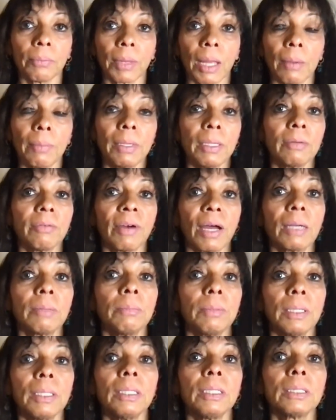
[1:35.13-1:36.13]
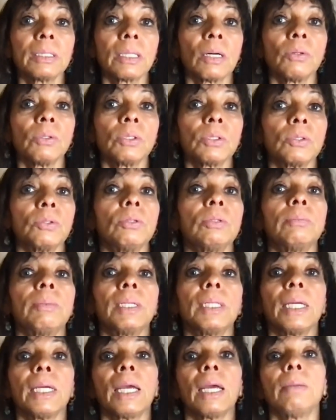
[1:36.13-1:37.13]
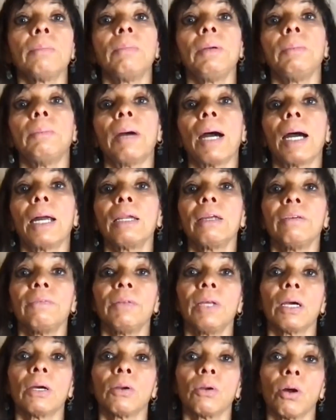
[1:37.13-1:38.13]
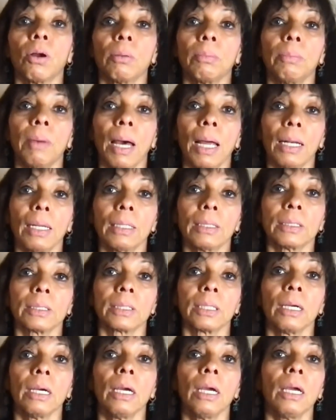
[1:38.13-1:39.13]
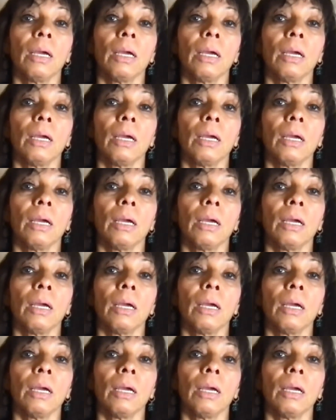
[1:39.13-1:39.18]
I mean, fat burning sounds good, but they can be bad if they are not balanced.